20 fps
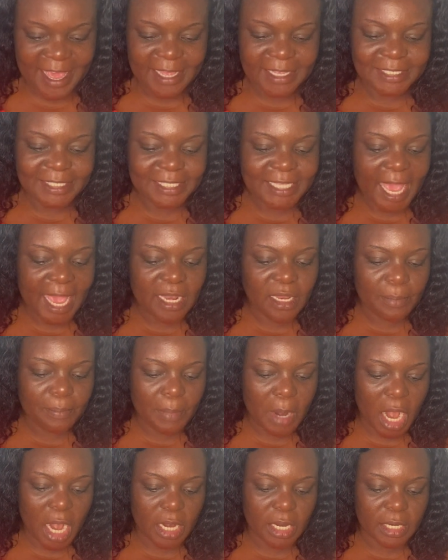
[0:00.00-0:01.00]
Skylar
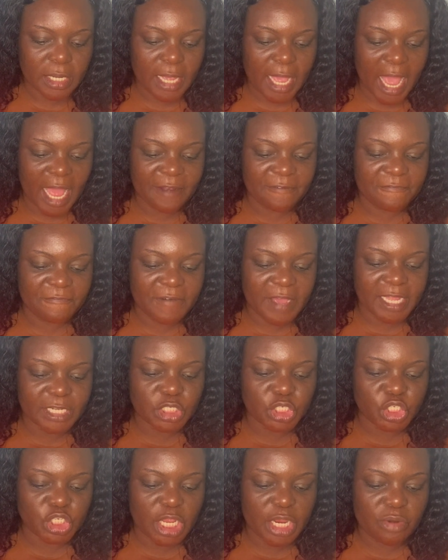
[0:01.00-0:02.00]
Mark and
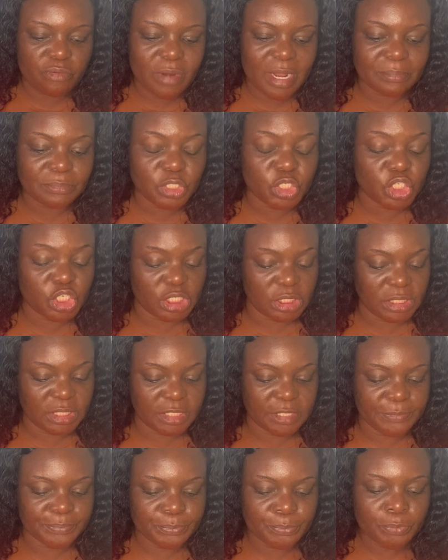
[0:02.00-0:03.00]
Van J. Ramjeet,
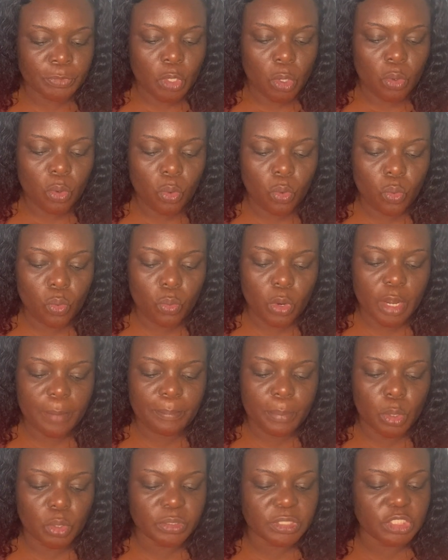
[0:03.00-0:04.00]
who were
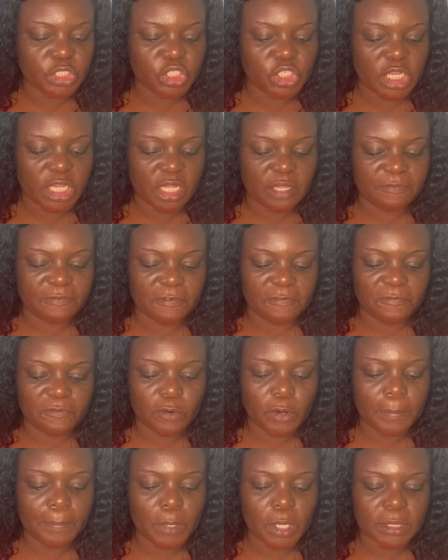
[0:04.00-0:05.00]
both jailed for
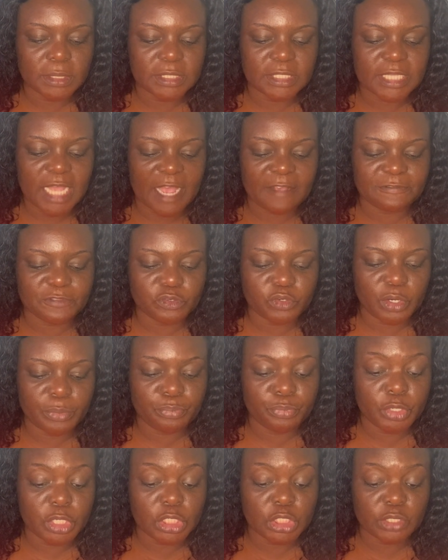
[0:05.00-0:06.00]
4 months after a
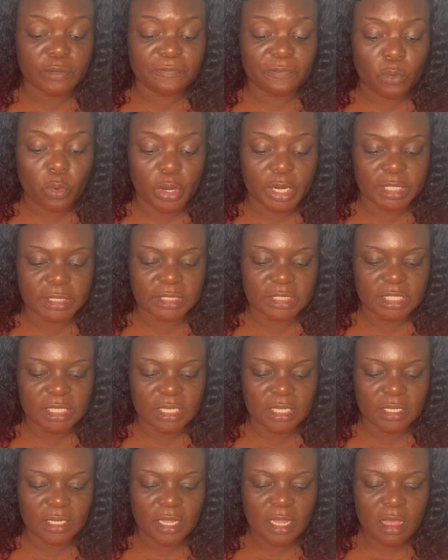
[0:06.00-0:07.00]
breach of
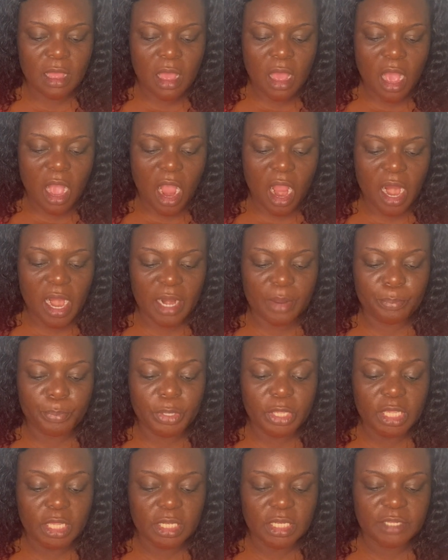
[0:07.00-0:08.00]
quarantine, are
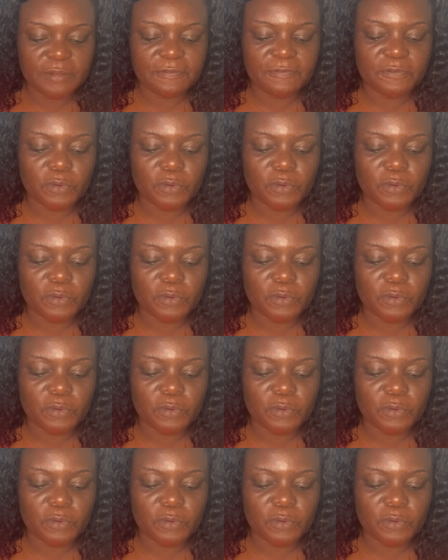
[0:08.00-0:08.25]
appealing